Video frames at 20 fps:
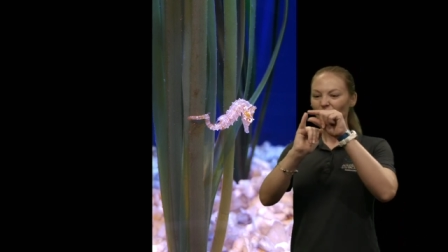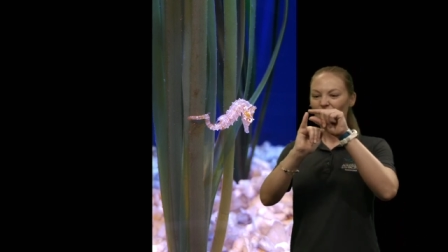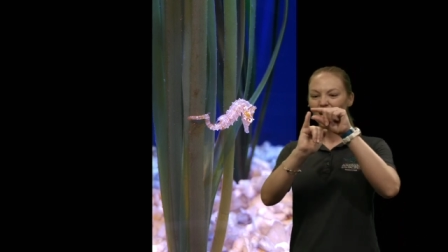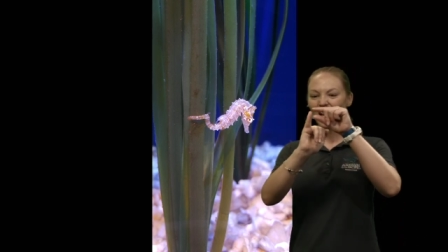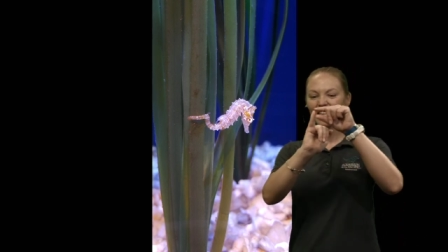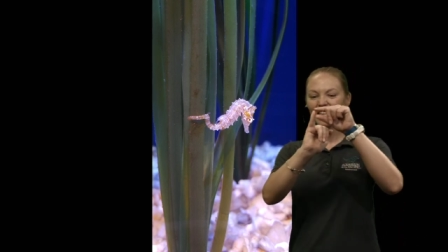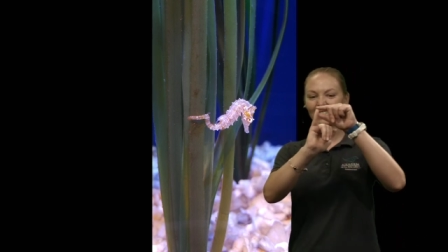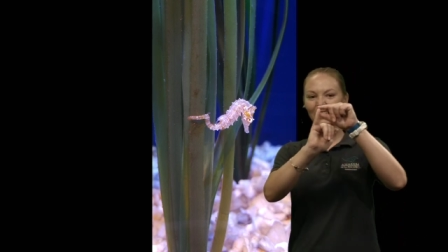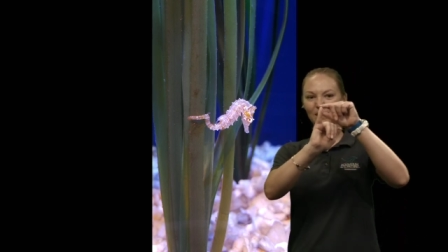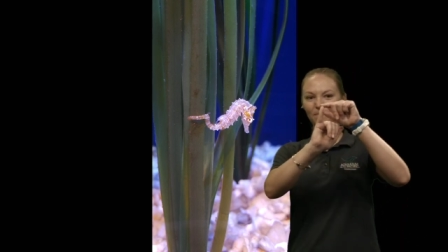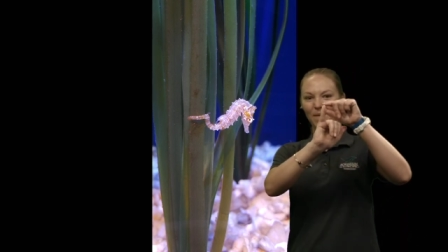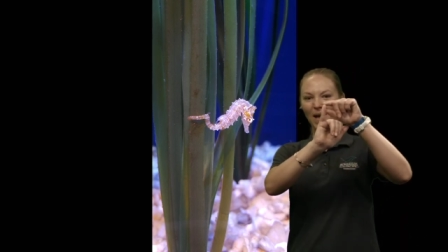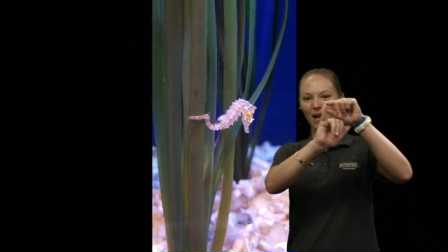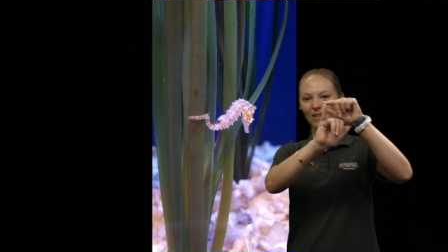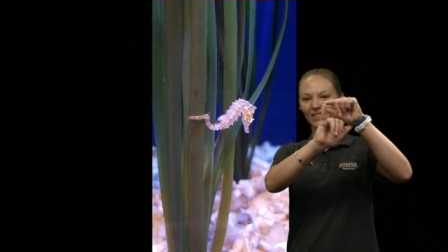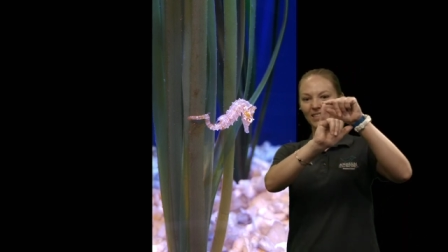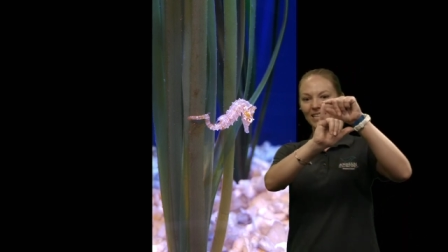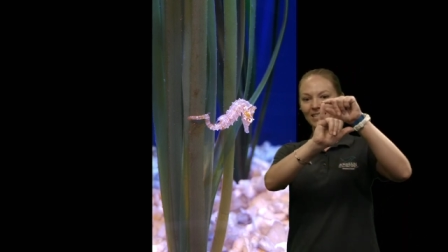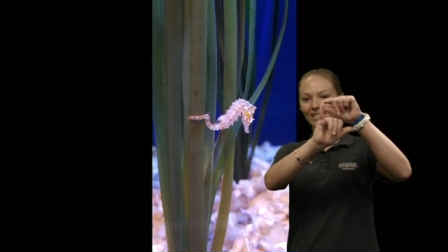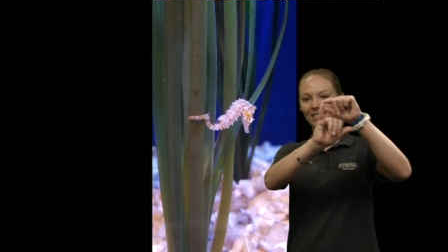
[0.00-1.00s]
just
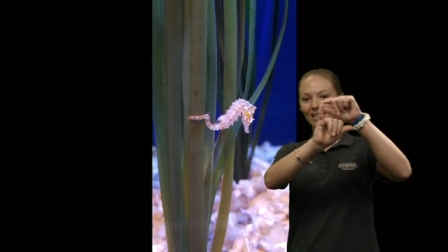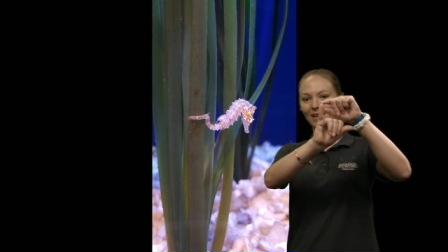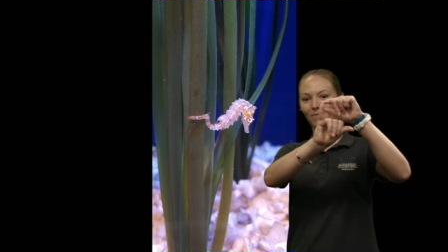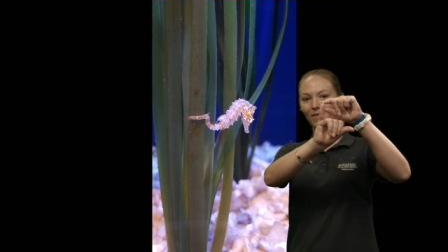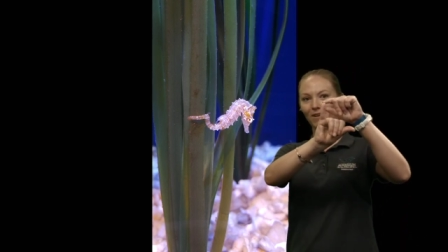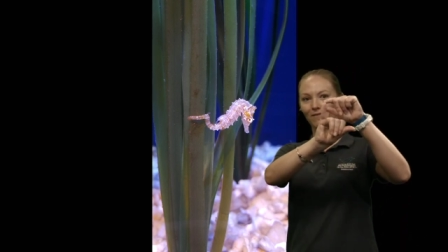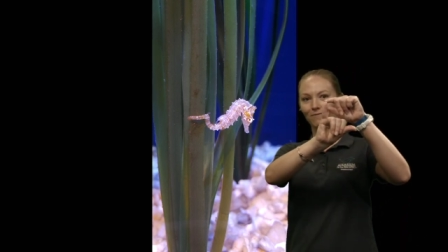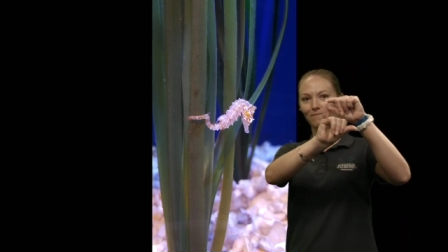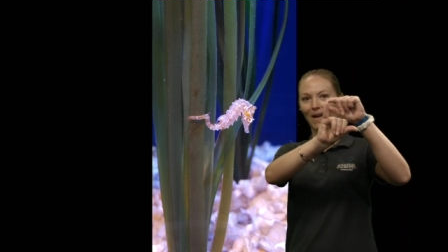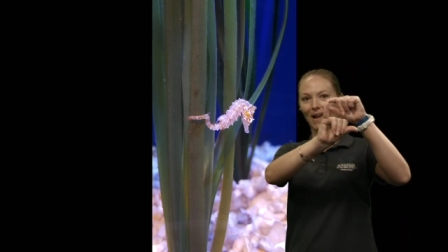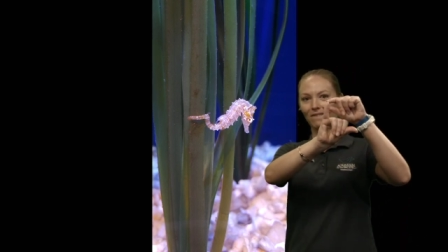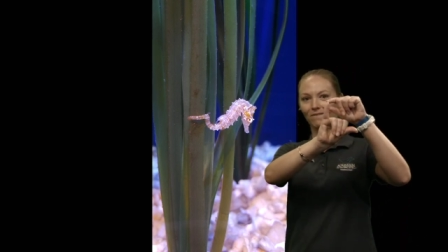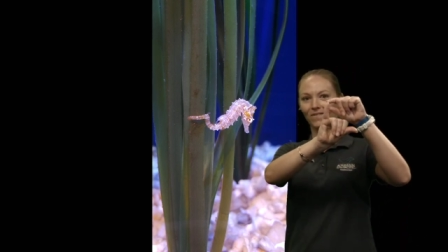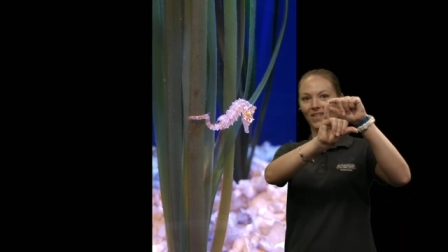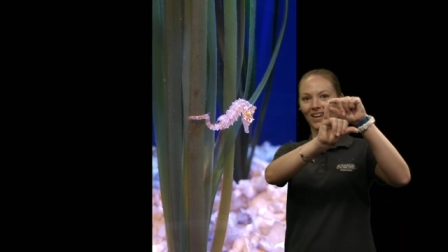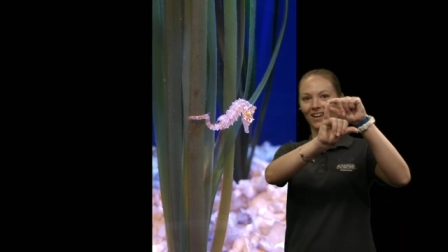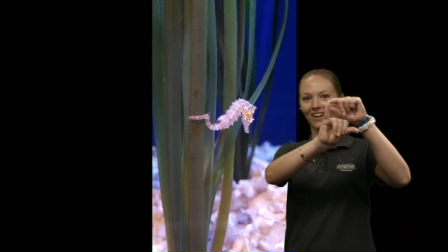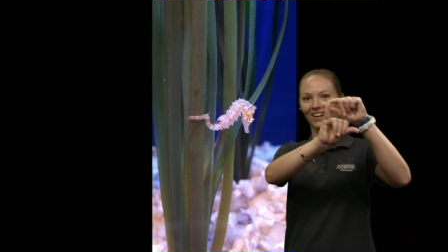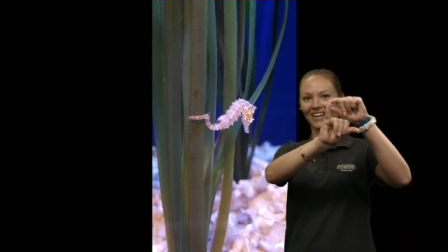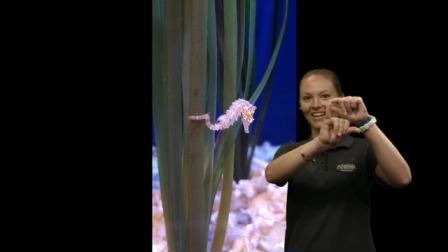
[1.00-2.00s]
about the tip of my
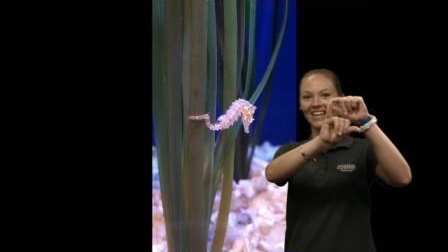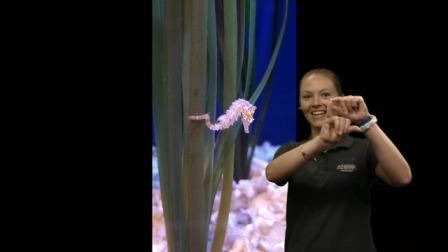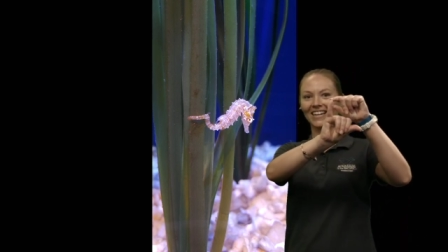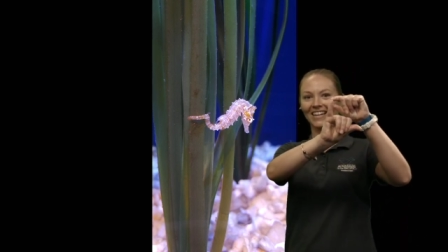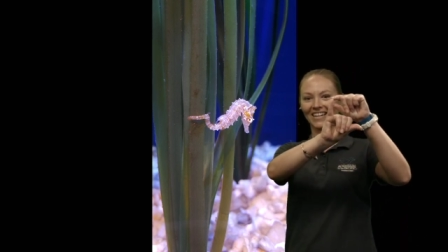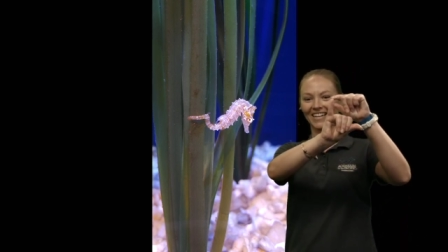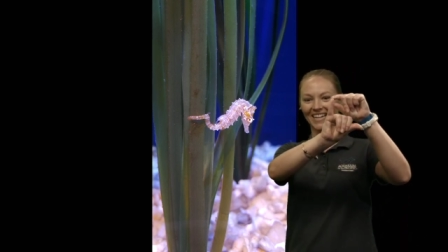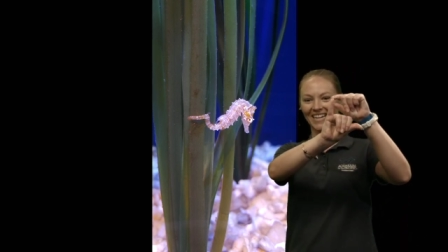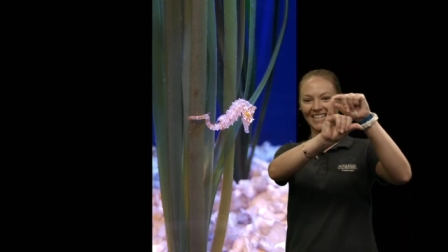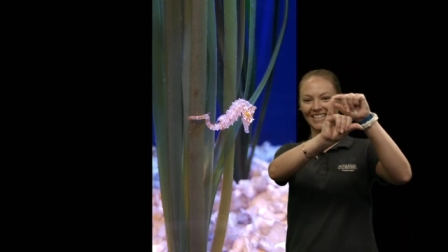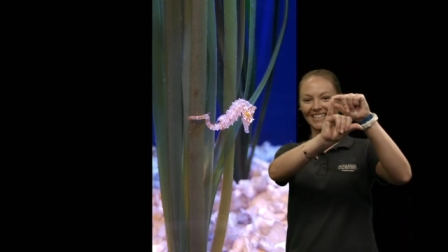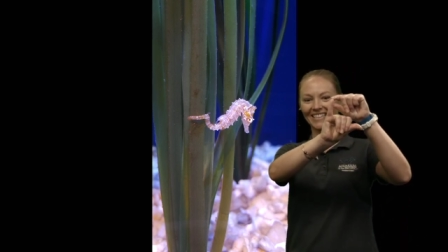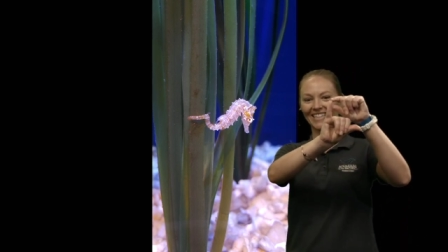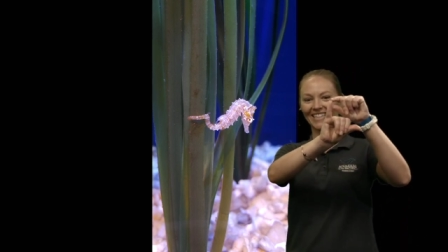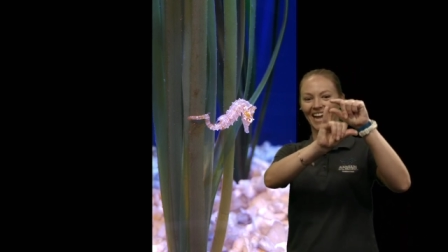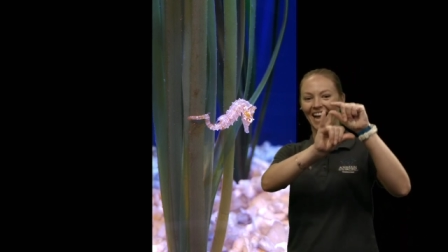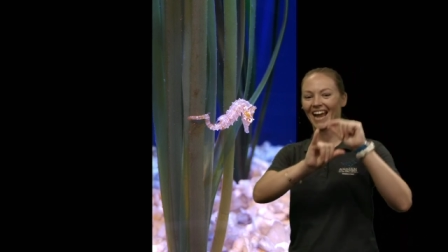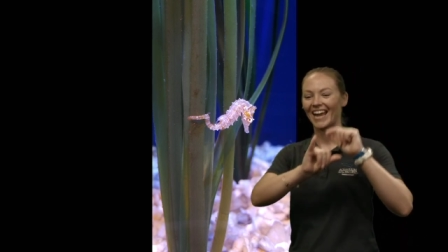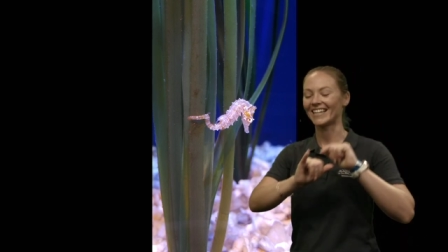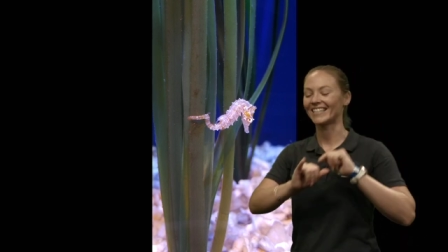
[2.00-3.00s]
finger here in
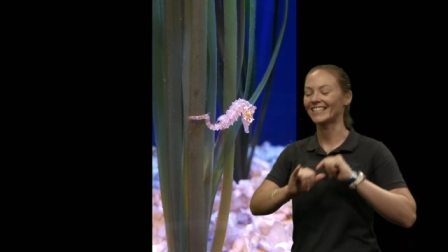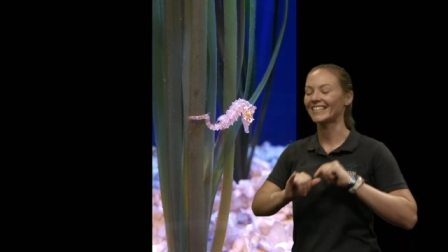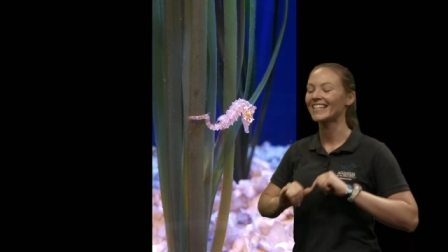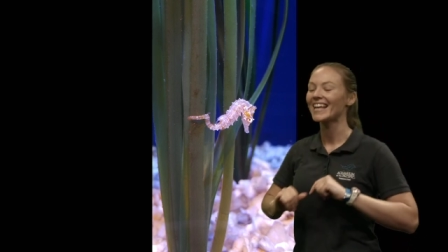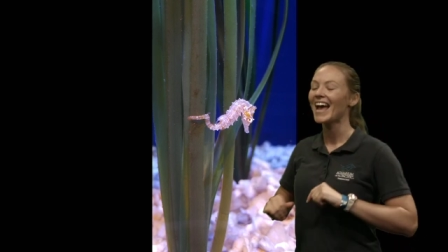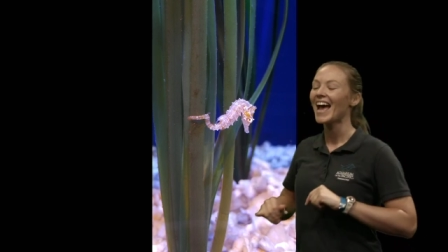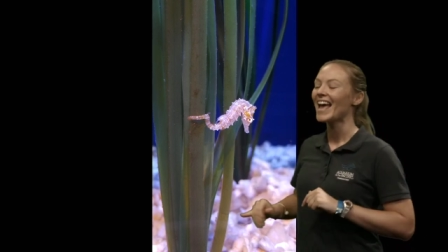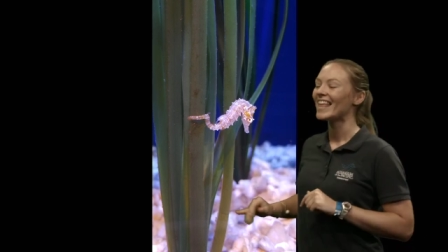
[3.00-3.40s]
size.